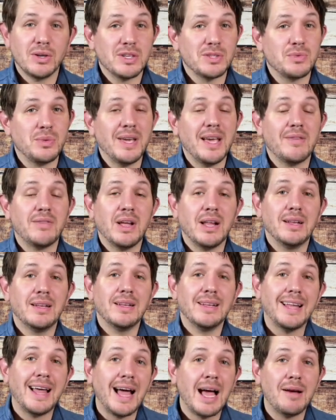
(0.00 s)
because we have a
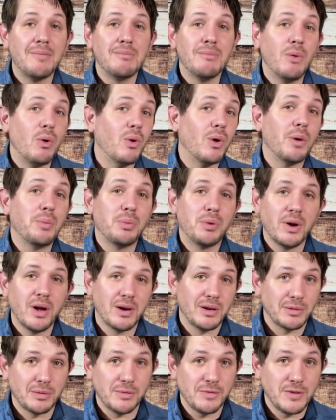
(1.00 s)
lot more
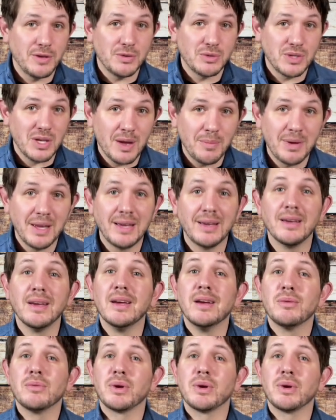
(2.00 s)
product reviews coming.